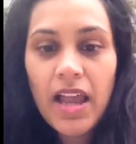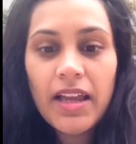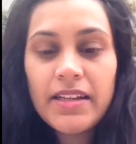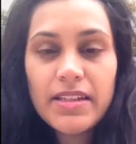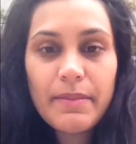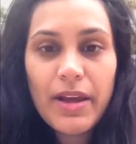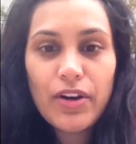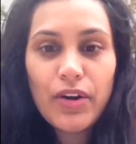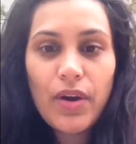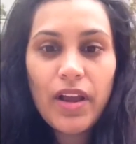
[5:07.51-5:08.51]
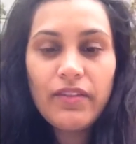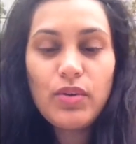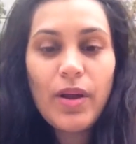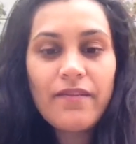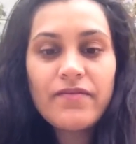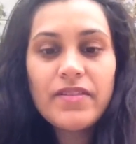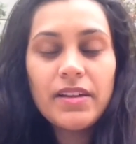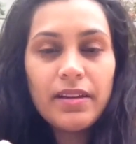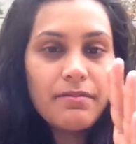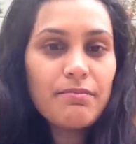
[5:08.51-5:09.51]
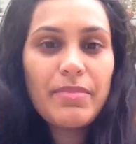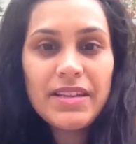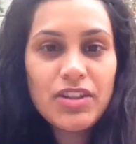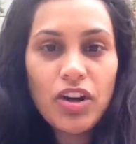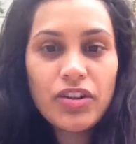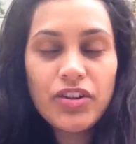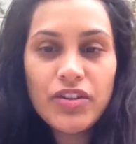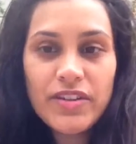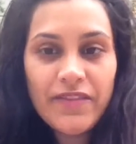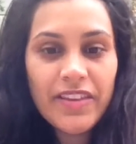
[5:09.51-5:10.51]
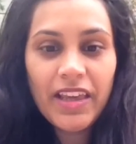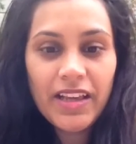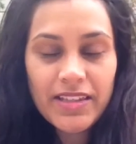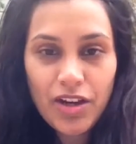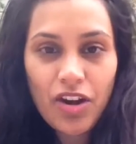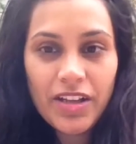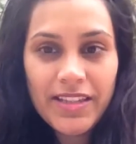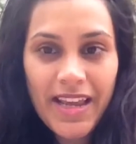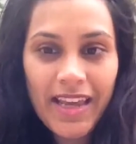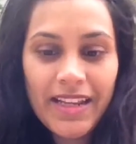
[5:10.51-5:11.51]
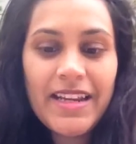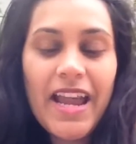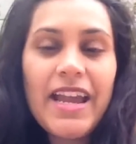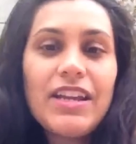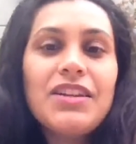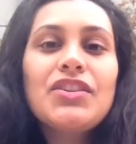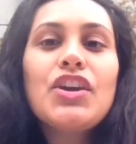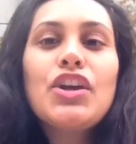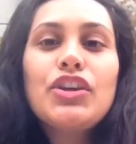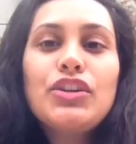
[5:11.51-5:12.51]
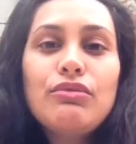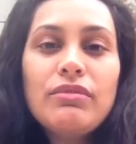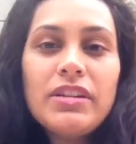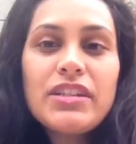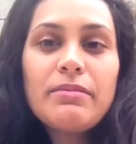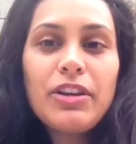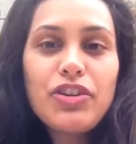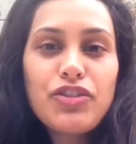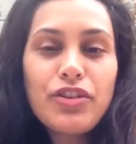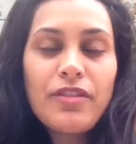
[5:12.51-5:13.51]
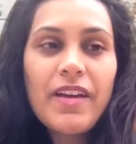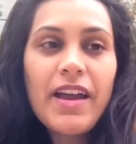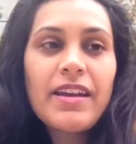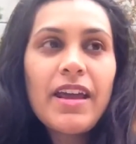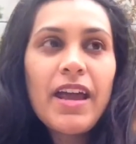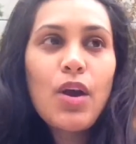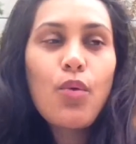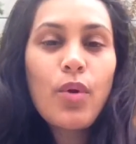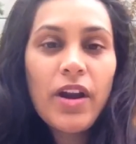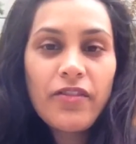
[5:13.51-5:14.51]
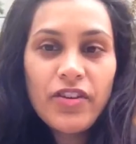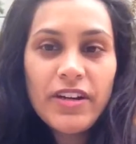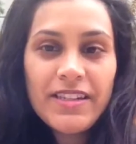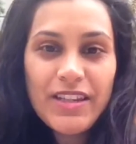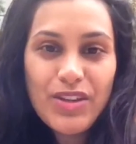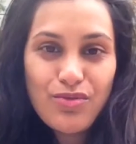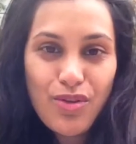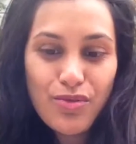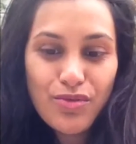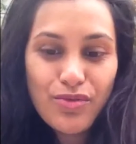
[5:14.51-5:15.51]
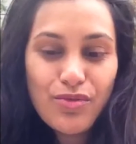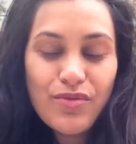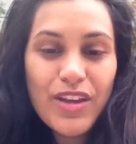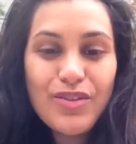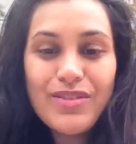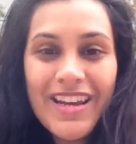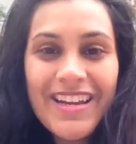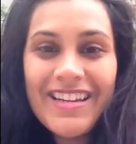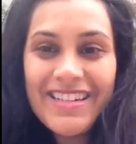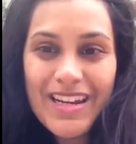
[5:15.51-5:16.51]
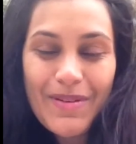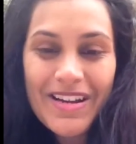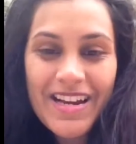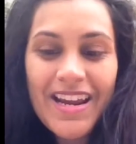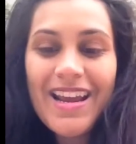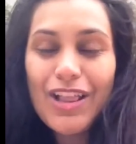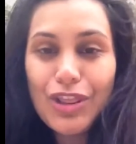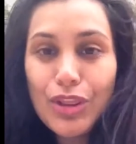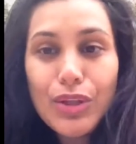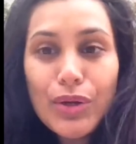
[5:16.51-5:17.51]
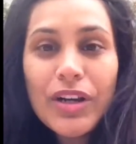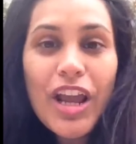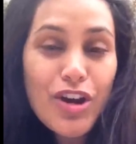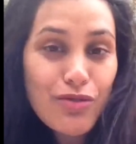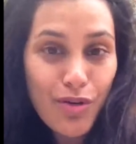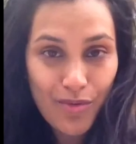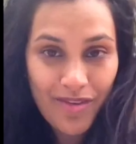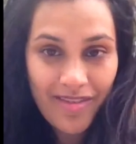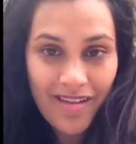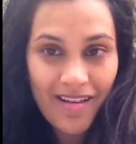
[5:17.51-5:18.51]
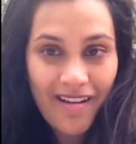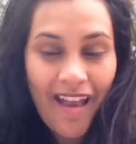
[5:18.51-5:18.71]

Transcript: It doesn't matter if you have the best doctors, everything is in God's hand, and You need to make sure that whatever it is that you go through, that you take it day by day and learn and grow with it.